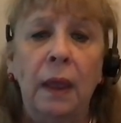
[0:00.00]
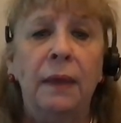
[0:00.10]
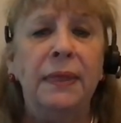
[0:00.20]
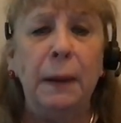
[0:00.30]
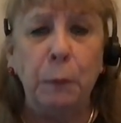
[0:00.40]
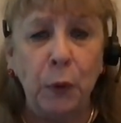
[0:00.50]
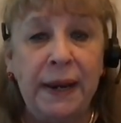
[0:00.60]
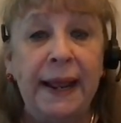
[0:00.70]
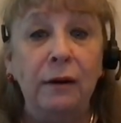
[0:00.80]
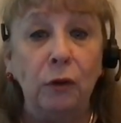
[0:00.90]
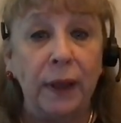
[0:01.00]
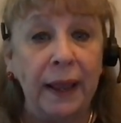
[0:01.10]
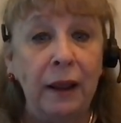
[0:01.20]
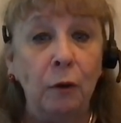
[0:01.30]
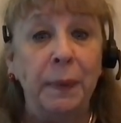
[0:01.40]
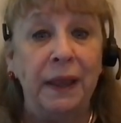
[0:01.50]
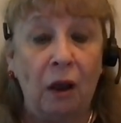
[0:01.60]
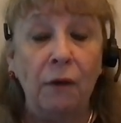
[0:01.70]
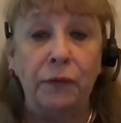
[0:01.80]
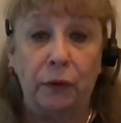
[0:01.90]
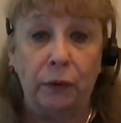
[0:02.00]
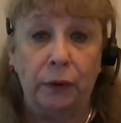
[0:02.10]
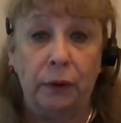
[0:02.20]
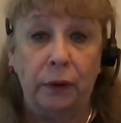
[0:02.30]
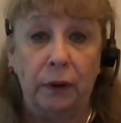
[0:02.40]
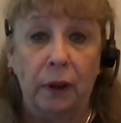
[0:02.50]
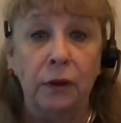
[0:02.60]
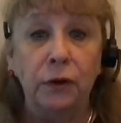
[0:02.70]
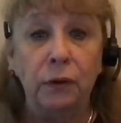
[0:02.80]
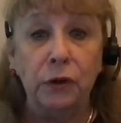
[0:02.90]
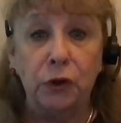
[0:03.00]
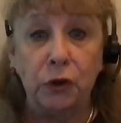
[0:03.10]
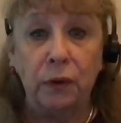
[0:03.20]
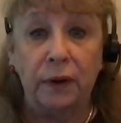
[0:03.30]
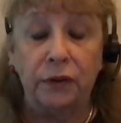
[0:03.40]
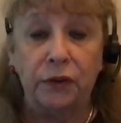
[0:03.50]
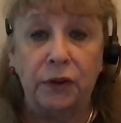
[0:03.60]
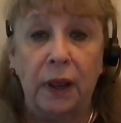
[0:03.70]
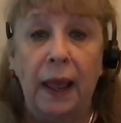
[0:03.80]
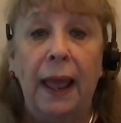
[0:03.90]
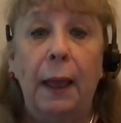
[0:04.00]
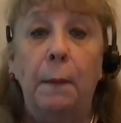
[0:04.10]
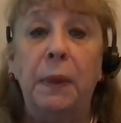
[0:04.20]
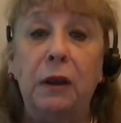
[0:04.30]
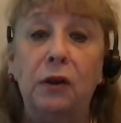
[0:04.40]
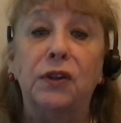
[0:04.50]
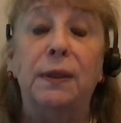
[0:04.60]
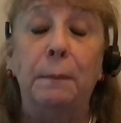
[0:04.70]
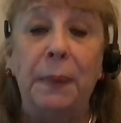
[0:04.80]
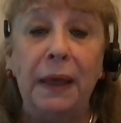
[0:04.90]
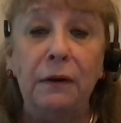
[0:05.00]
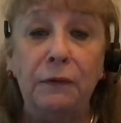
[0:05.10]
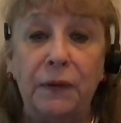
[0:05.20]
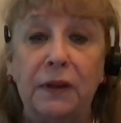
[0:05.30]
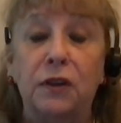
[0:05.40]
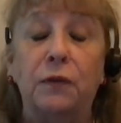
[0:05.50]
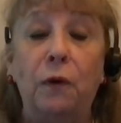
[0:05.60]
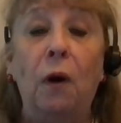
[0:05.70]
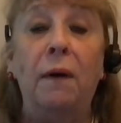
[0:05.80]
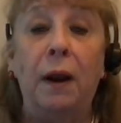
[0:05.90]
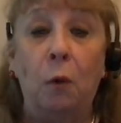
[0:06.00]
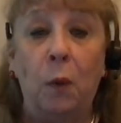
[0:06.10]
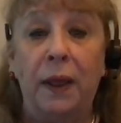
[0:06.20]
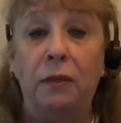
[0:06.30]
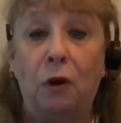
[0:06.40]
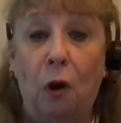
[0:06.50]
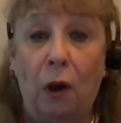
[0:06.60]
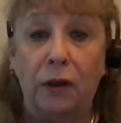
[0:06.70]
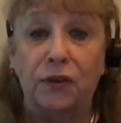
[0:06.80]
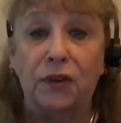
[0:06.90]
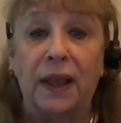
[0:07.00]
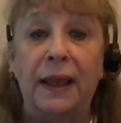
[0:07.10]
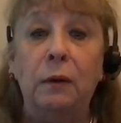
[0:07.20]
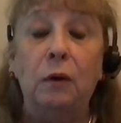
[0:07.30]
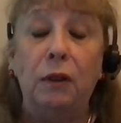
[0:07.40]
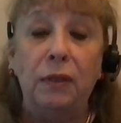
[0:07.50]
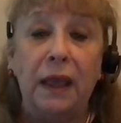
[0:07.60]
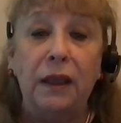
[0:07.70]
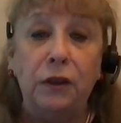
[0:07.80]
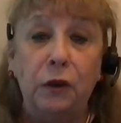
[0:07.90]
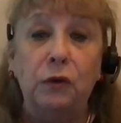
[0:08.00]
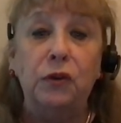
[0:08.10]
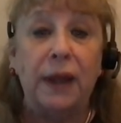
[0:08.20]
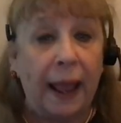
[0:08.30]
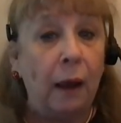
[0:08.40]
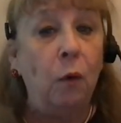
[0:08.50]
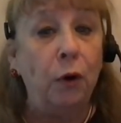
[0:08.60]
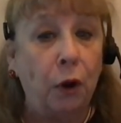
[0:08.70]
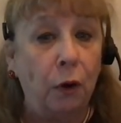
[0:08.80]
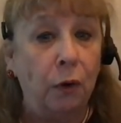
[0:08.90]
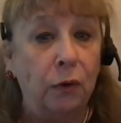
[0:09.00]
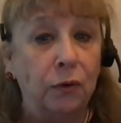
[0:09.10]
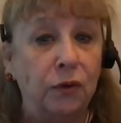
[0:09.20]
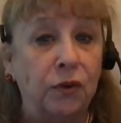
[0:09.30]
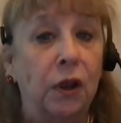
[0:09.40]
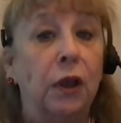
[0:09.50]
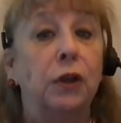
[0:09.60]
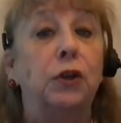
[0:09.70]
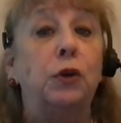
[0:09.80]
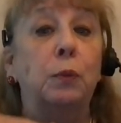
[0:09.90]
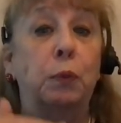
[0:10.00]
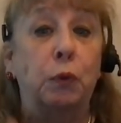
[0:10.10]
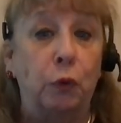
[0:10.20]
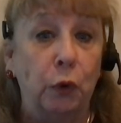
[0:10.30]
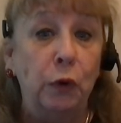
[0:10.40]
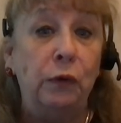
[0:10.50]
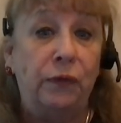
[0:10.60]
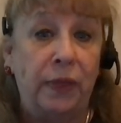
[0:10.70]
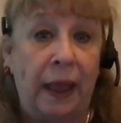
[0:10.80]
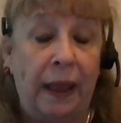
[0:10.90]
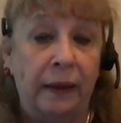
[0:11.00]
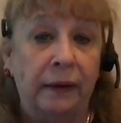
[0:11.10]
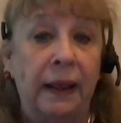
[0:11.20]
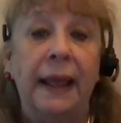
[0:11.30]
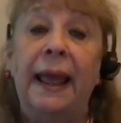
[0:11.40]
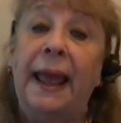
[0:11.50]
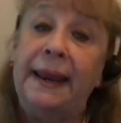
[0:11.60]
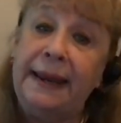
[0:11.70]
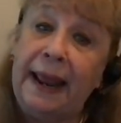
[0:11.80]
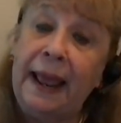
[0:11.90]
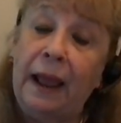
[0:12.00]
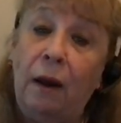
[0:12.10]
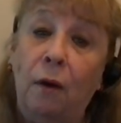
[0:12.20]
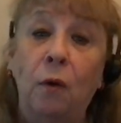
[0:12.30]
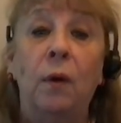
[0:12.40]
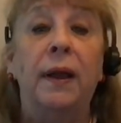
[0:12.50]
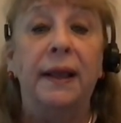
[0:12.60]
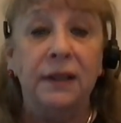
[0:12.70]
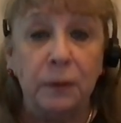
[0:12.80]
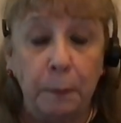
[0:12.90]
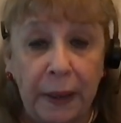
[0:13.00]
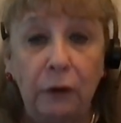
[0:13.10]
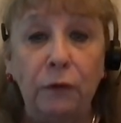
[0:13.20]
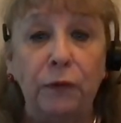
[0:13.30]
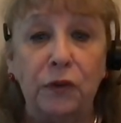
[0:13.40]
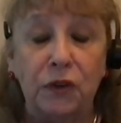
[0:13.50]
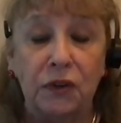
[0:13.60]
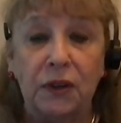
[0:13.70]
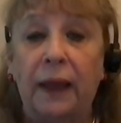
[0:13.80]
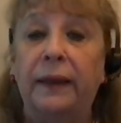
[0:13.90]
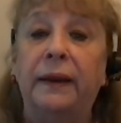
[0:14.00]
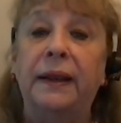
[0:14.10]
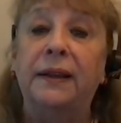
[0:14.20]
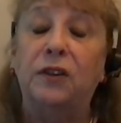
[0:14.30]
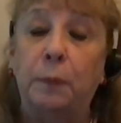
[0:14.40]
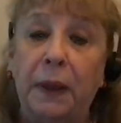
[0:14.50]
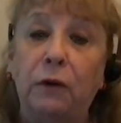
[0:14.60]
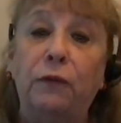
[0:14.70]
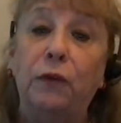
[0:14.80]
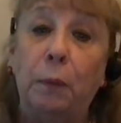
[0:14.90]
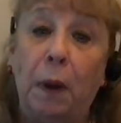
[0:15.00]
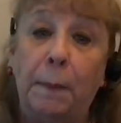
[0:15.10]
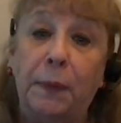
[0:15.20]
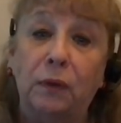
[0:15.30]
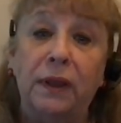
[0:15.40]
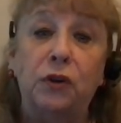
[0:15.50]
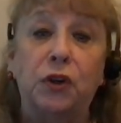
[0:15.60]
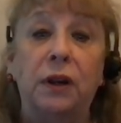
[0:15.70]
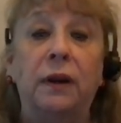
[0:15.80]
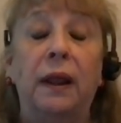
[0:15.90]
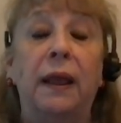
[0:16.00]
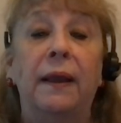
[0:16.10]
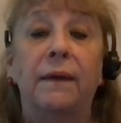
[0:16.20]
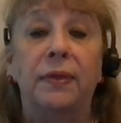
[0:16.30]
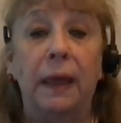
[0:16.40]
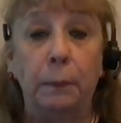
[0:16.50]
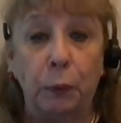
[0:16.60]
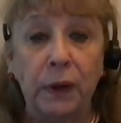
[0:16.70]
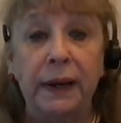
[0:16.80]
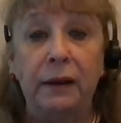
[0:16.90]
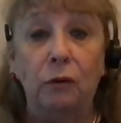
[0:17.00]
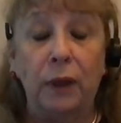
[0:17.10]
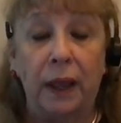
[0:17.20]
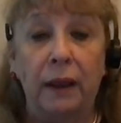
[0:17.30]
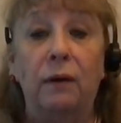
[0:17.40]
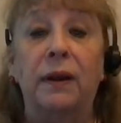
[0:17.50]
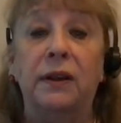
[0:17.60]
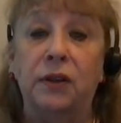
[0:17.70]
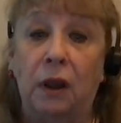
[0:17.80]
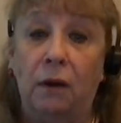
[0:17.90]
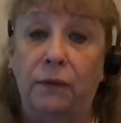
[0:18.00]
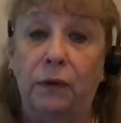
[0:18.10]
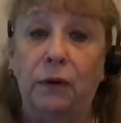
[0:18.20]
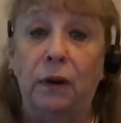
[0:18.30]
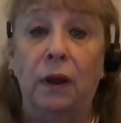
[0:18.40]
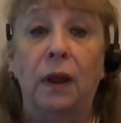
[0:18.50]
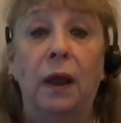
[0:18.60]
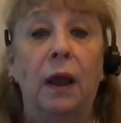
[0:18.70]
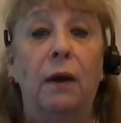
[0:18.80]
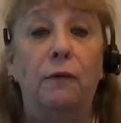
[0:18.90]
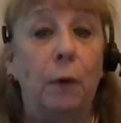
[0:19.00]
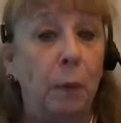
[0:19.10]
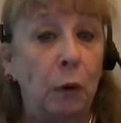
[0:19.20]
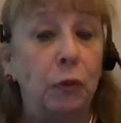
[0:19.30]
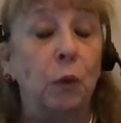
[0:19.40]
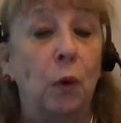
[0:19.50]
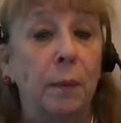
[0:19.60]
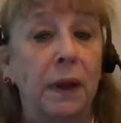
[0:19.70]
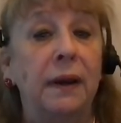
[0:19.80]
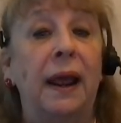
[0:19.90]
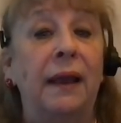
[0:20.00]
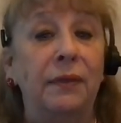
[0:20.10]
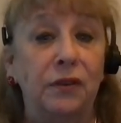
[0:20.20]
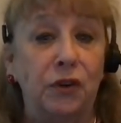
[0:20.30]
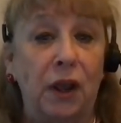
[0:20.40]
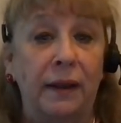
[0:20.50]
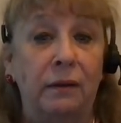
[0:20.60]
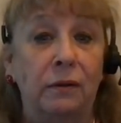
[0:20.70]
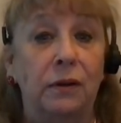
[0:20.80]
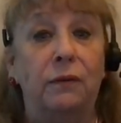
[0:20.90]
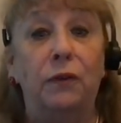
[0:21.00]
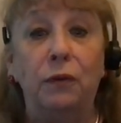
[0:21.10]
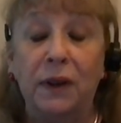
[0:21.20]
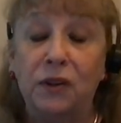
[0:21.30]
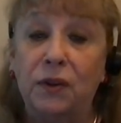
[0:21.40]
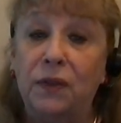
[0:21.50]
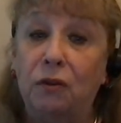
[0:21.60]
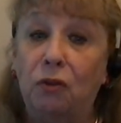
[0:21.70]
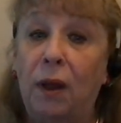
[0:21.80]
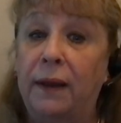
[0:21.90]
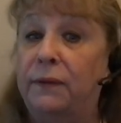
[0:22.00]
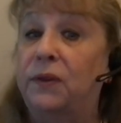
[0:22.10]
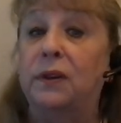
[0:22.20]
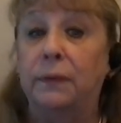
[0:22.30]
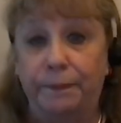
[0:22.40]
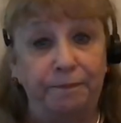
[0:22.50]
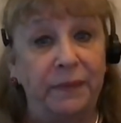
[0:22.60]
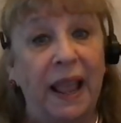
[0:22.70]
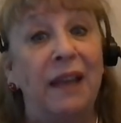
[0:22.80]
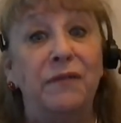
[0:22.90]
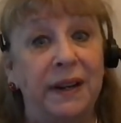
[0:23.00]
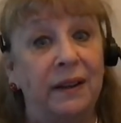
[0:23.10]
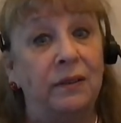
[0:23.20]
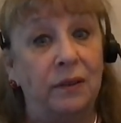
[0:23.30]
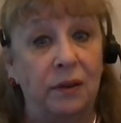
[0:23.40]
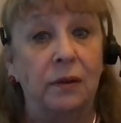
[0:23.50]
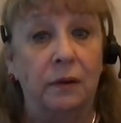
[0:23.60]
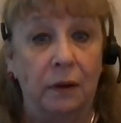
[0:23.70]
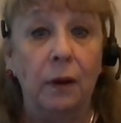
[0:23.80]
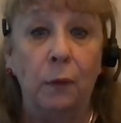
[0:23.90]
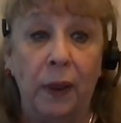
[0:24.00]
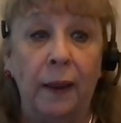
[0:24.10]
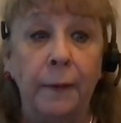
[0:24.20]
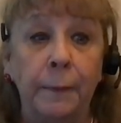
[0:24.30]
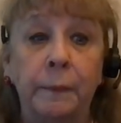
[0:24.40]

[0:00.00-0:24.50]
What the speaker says: that prenatal care be covered under insurance, because the benefits far outweigh the costs. And they used our codes to prove that. And now it's better for society, it's better for the population that prenatal care is covered for both the woman and the child for the rest of their lives. Evidence. Okay.